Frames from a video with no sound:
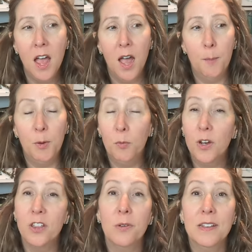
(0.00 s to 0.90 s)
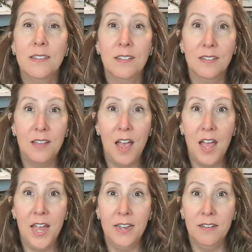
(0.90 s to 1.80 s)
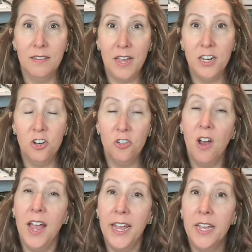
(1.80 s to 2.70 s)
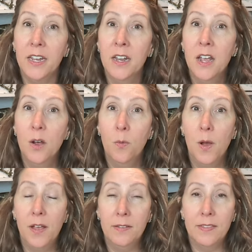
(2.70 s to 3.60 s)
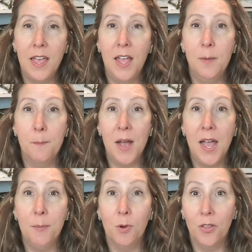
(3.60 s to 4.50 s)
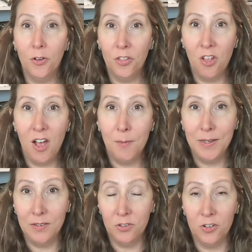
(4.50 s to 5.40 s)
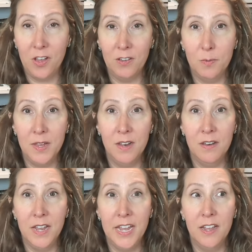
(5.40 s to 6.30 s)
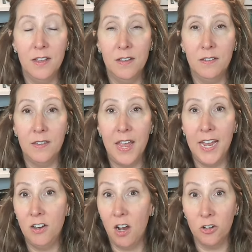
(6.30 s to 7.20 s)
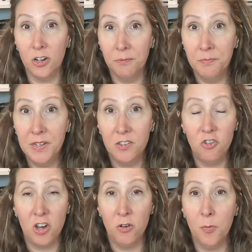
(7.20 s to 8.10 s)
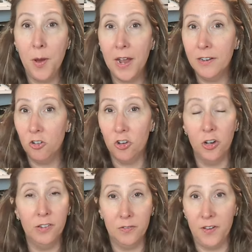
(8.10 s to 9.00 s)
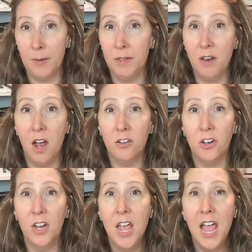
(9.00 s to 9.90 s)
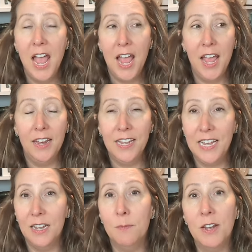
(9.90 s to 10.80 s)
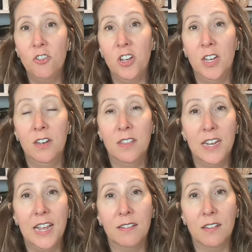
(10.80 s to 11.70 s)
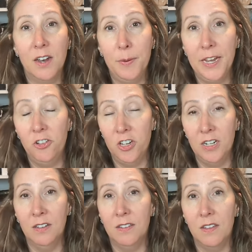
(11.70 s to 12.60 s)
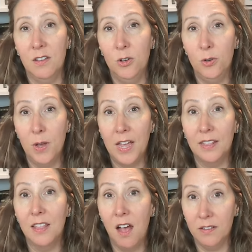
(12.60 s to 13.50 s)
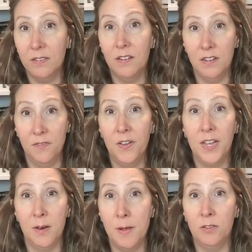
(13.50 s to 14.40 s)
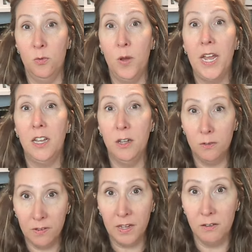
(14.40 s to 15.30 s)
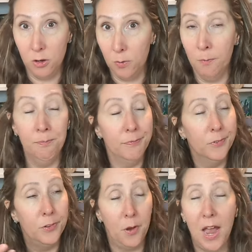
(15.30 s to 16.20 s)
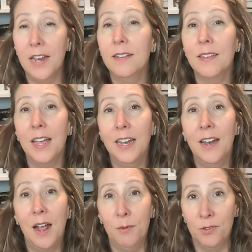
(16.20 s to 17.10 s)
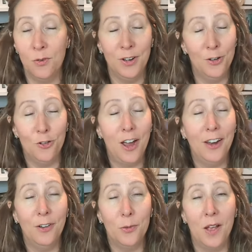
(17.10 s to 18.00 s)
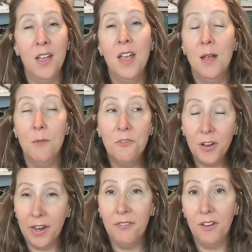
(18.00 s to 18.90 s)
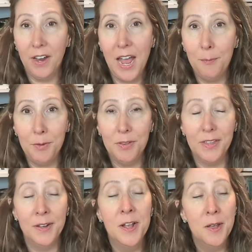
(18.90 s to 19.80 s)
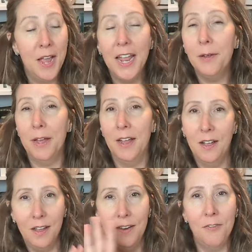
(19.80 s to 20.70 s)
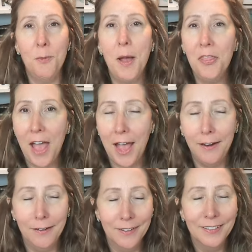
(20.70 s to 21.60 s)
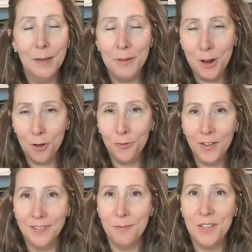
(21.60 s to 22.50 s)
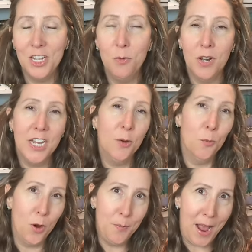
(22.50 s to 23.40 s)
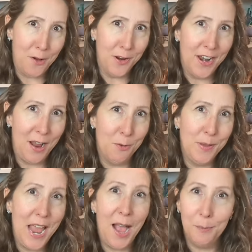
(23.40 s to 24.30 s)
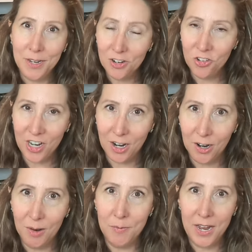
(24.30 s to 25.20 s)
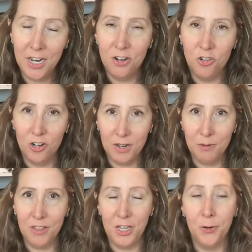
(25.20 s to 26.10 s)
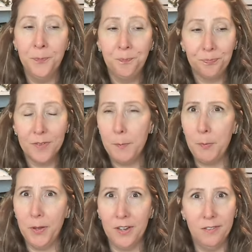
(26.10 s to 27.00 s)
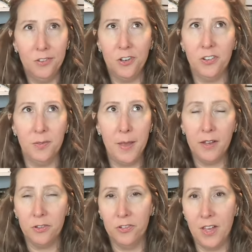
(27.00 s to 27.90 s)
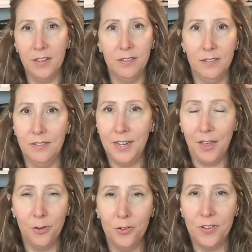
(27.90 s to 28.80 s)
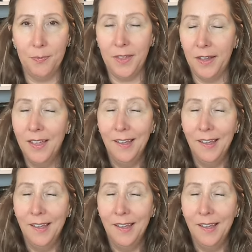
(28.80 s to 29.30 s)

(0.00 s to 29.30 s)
Um, but one of the reasons I decided to try it was that my brother-in-law, my sister's husband, is a doctor. He's a general practitioner. He's a family doctor, and he had mentioned that he has a lot of patients who had lost significant amounts of weight using Noom. So I decided I was going to try it as well. Very very happy with it. Anyway, enough about that. Let me know if that's something you want to hear more about, and I will be happy to share my journey with you. Maybe we can start some exercises together or something.